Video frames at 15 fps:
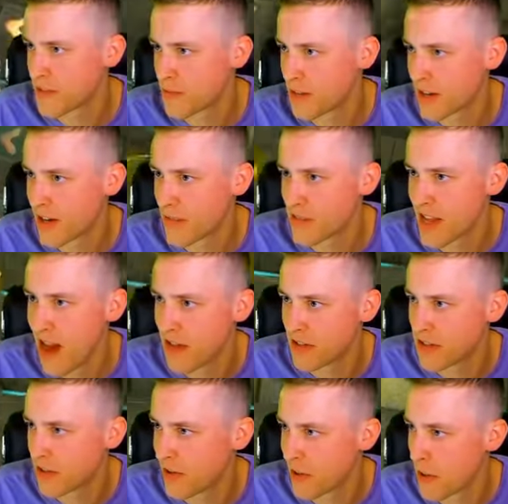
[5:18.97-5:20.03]
is what it comes down
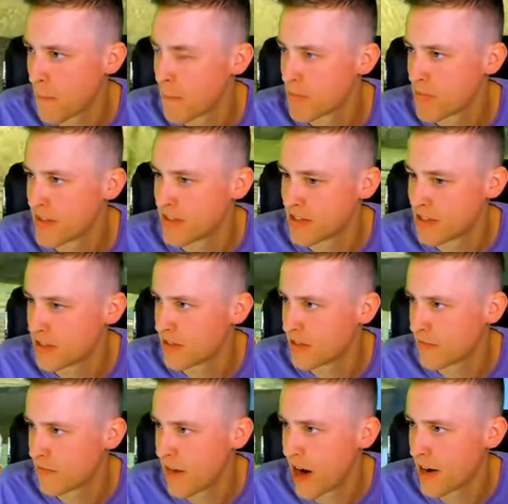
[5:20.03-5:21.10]
to here. This is the
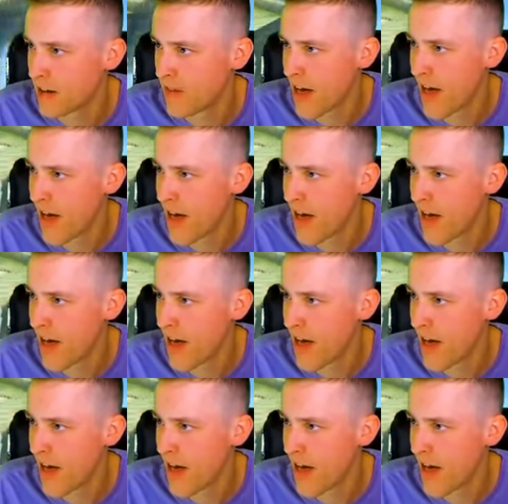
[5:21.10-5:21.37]
final